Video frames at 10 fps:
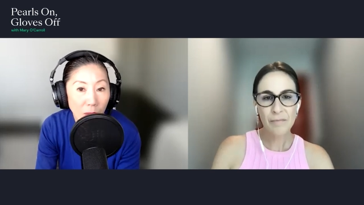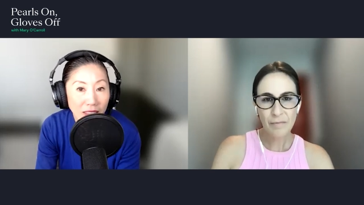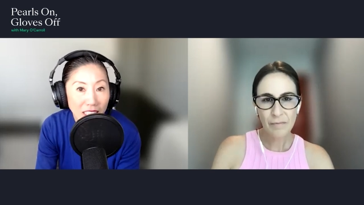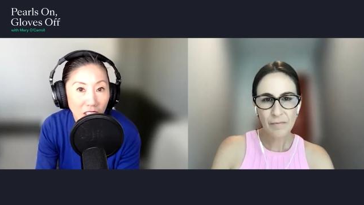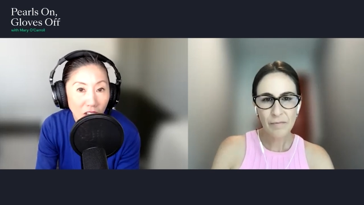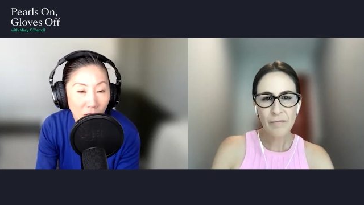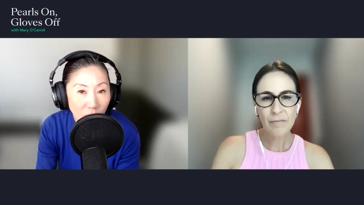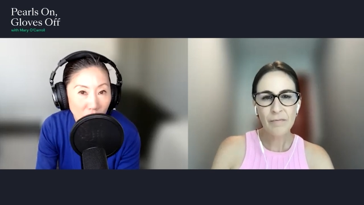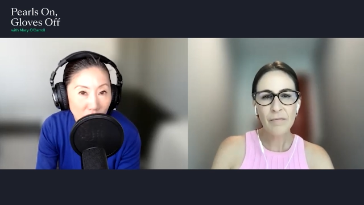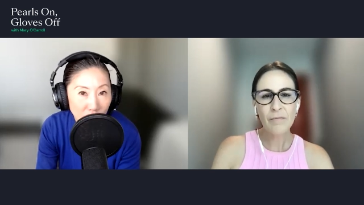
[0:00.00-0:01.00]
Speaker 1: what the
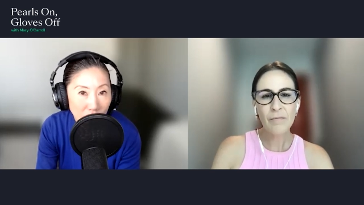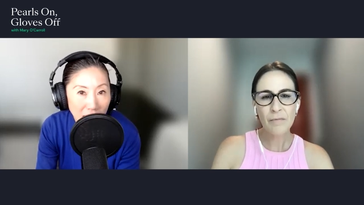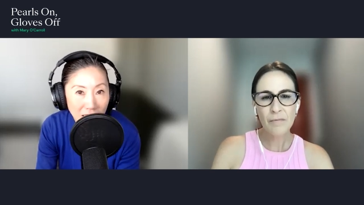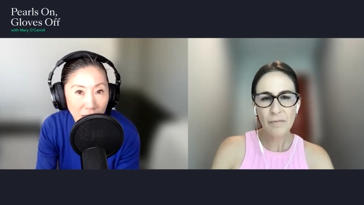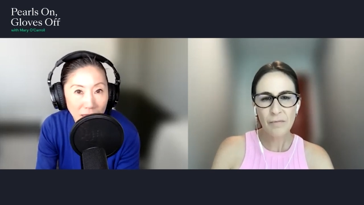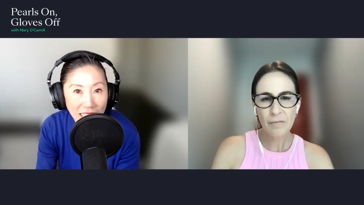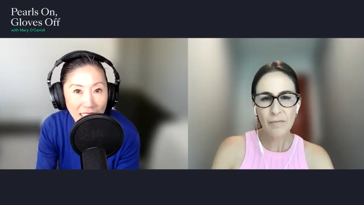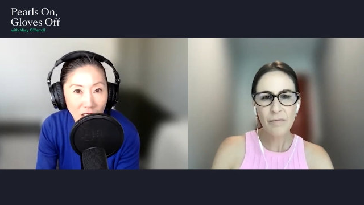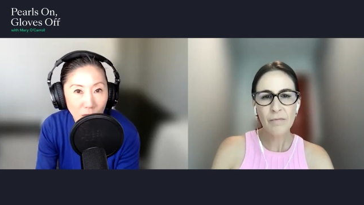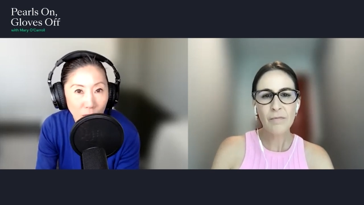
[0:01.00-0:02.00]
culture possibly
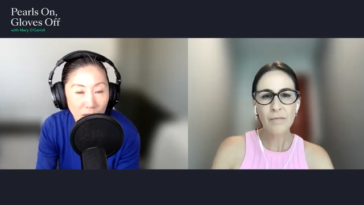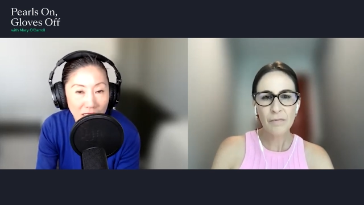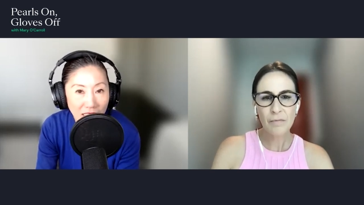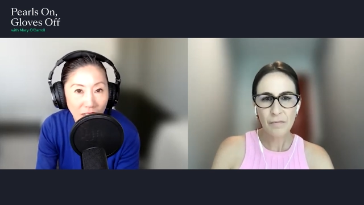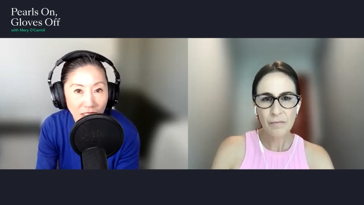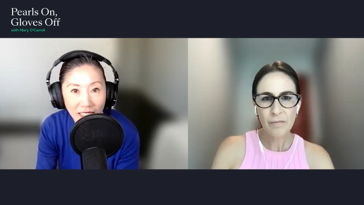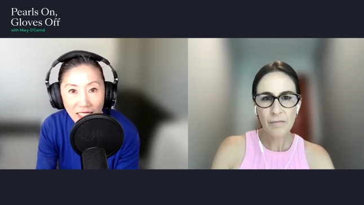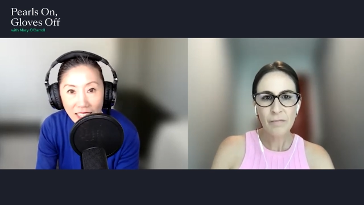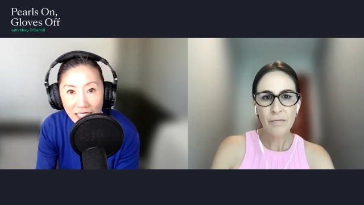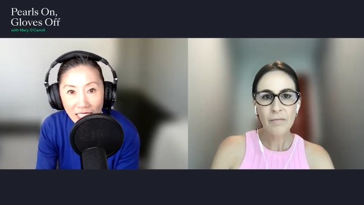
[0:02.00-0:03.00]
is towards even
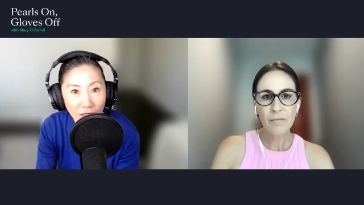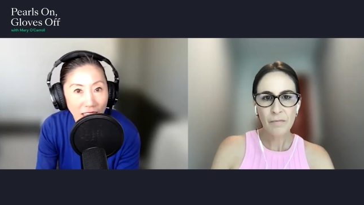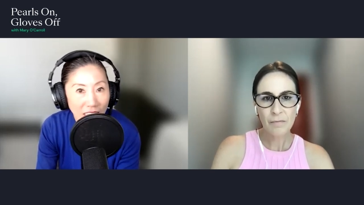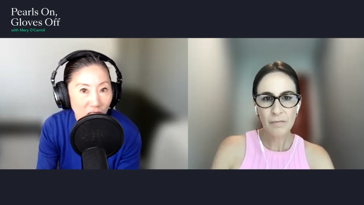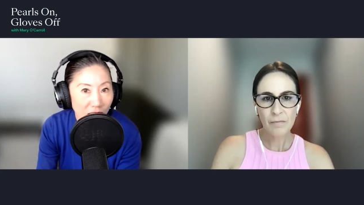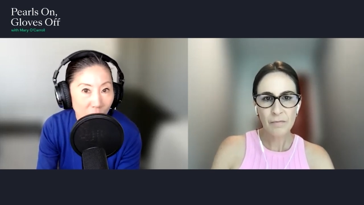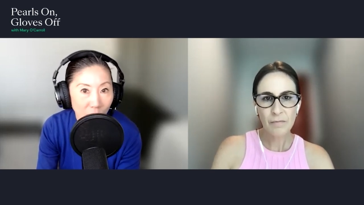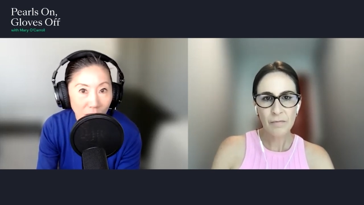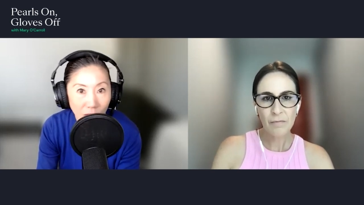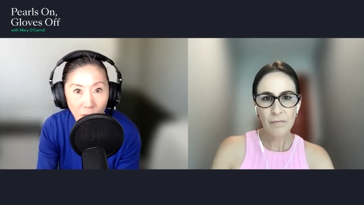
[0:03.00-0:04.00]
innovation
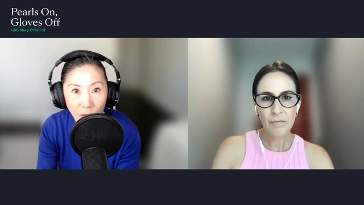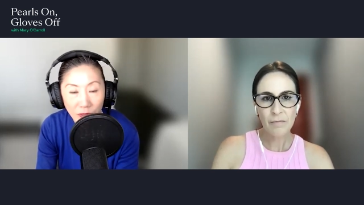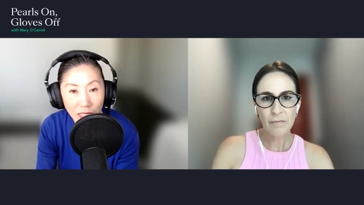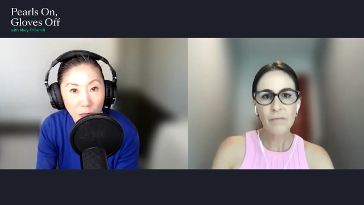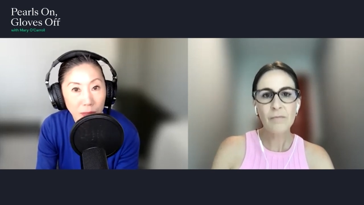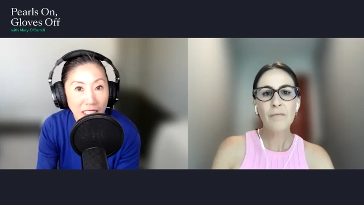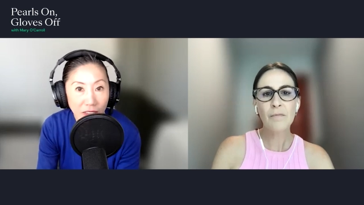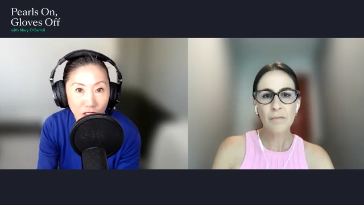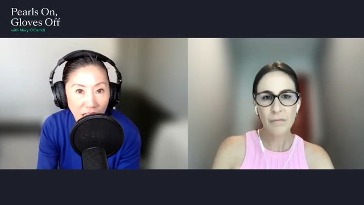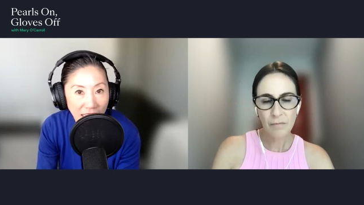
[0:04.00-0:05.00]
or, or the speed of
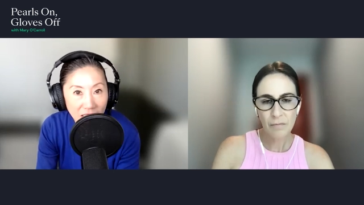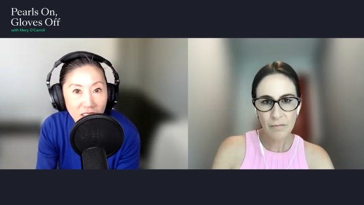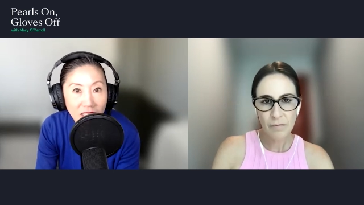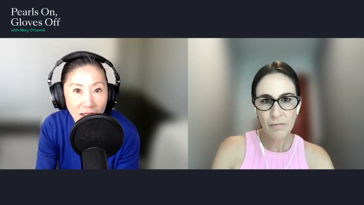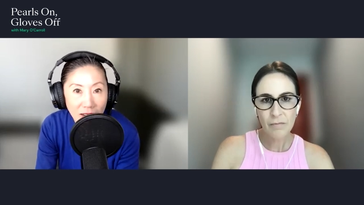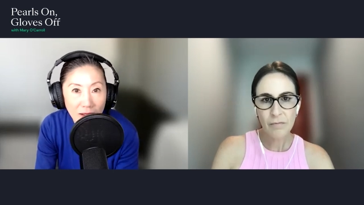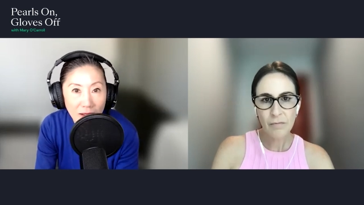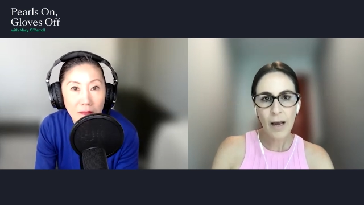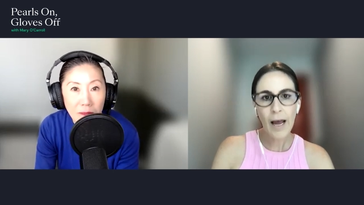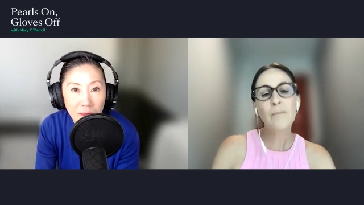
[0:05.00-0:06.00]
change?
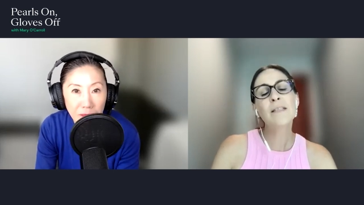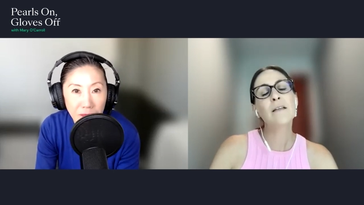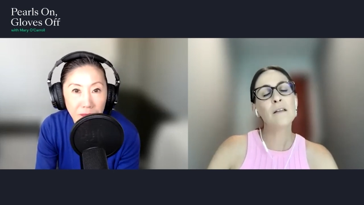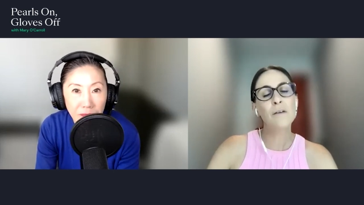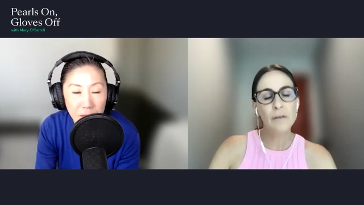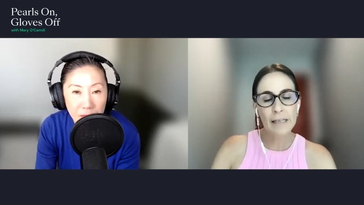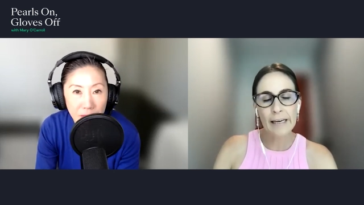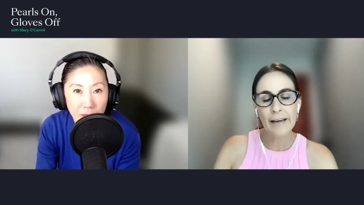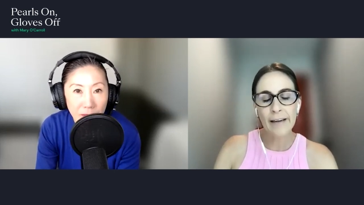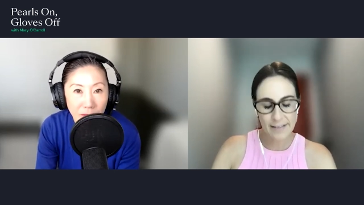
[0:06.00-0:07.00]

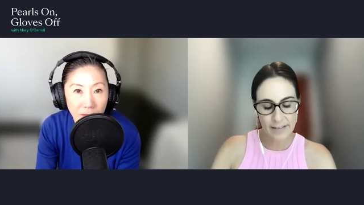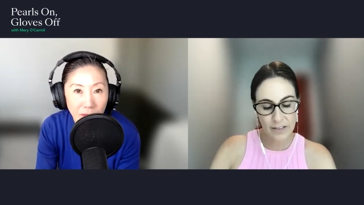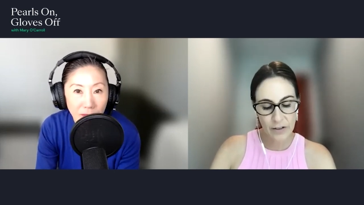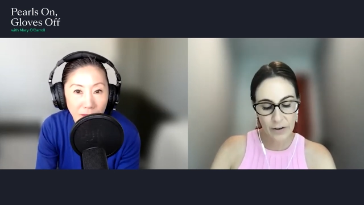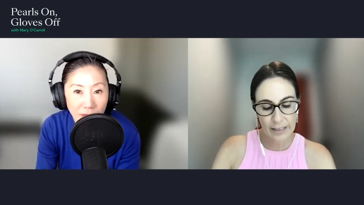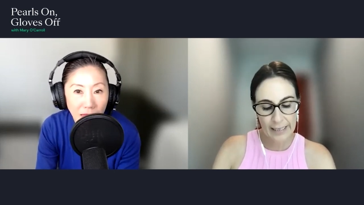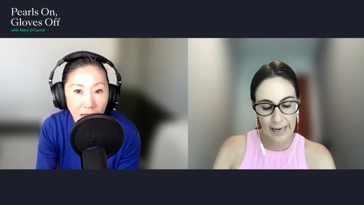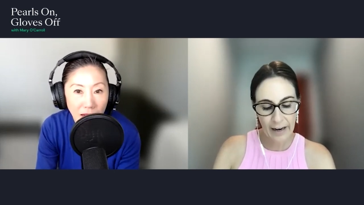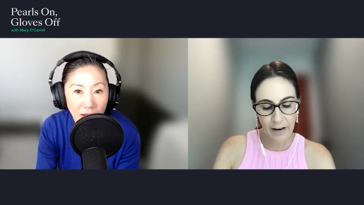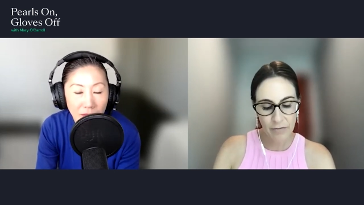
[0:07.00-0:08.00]
Speaker 2: Absolutely. Yes, I certainly
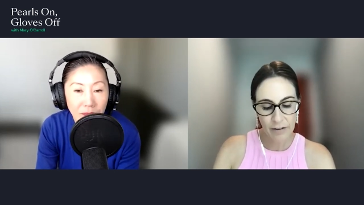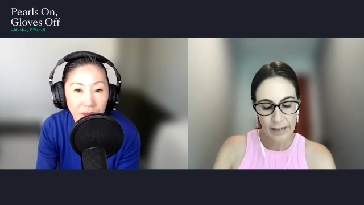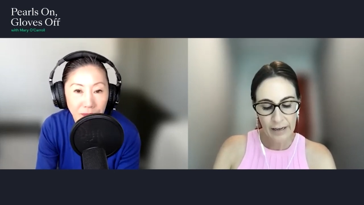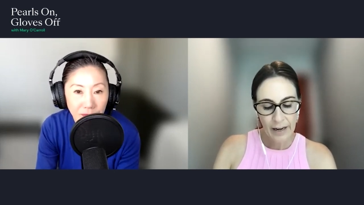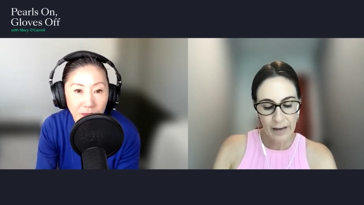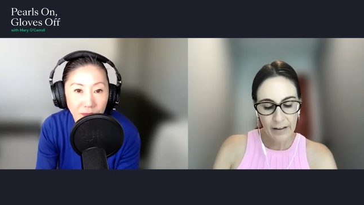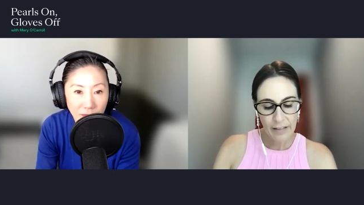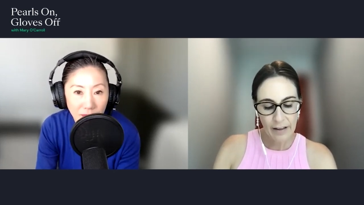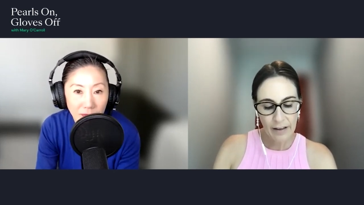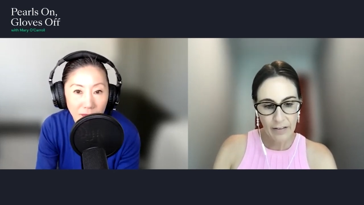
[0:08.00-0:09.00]
have. And I
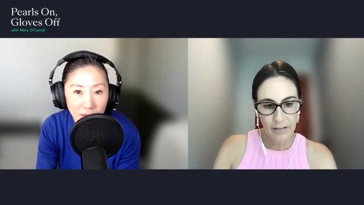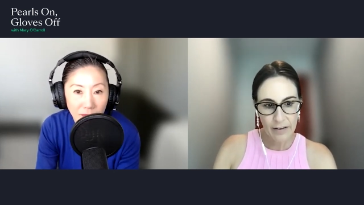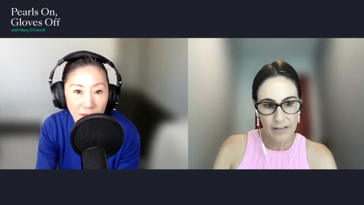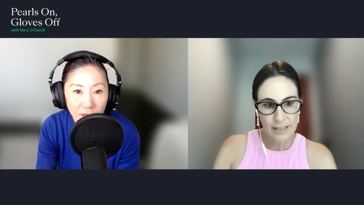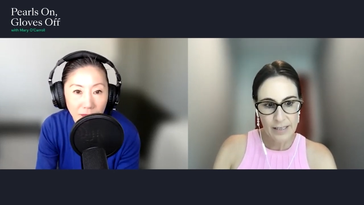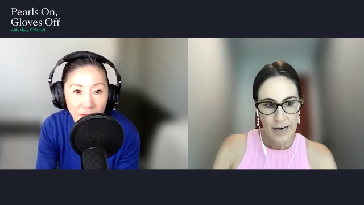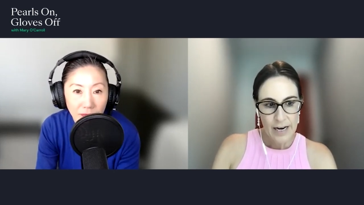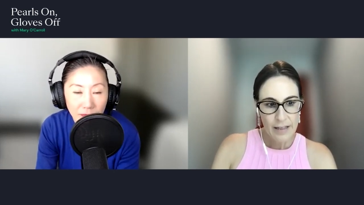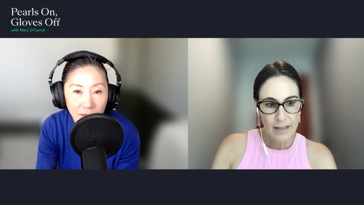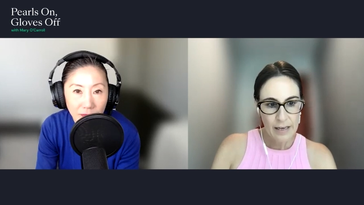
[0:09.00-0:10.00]
think that
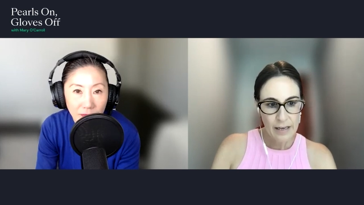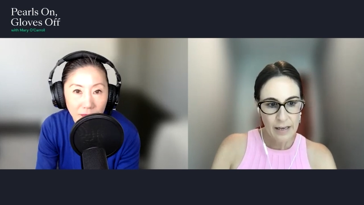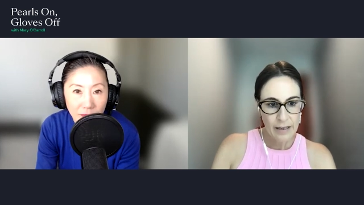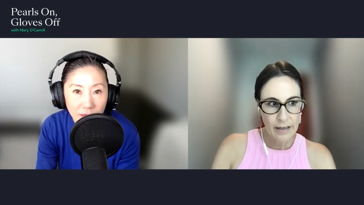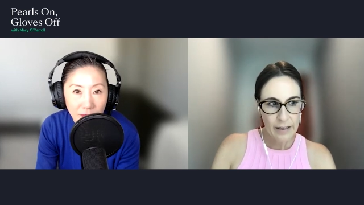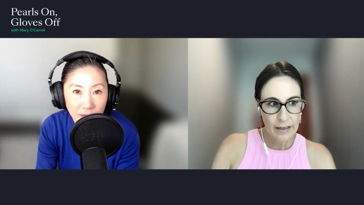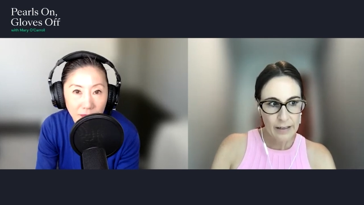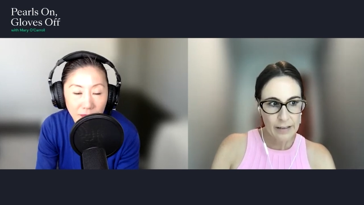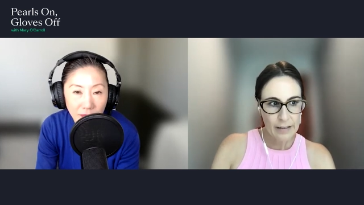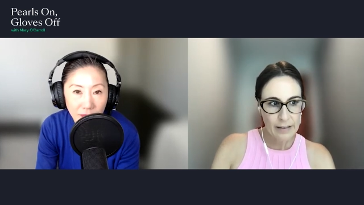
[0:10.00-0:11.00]
the,
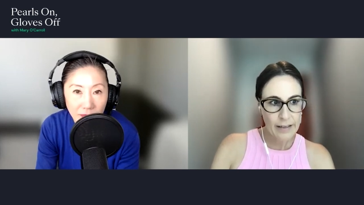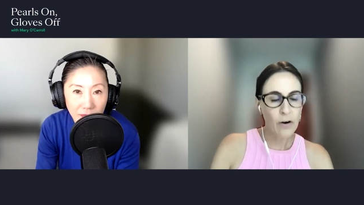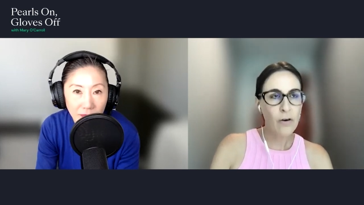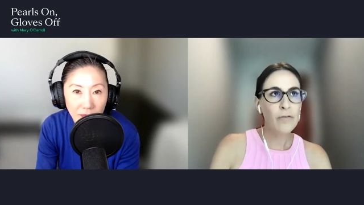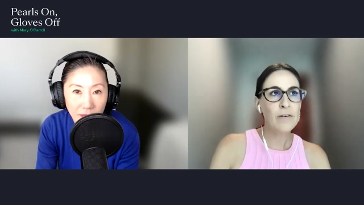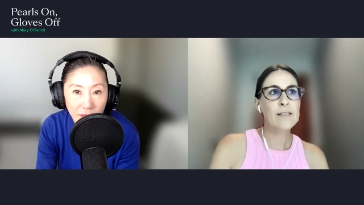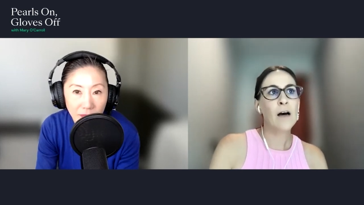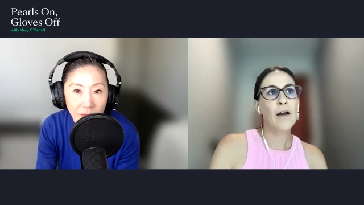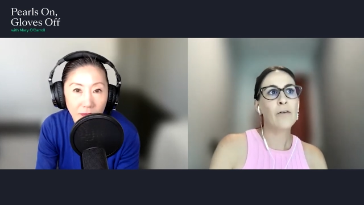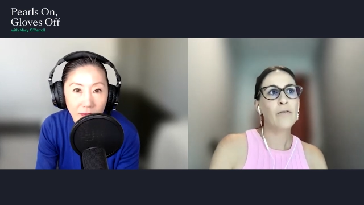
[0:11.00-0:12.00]
the oversight